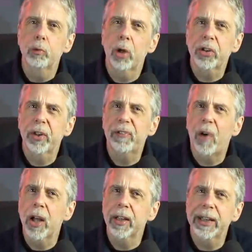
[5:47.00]
Russia
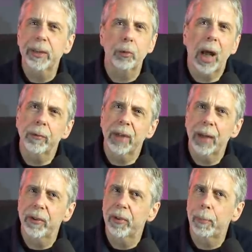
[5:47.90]
finally ground
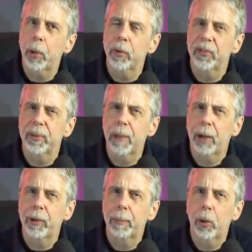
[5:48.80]
down its opponents in
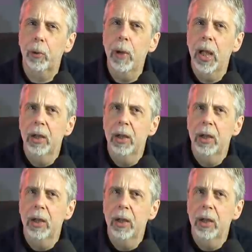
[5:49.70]
Mariupol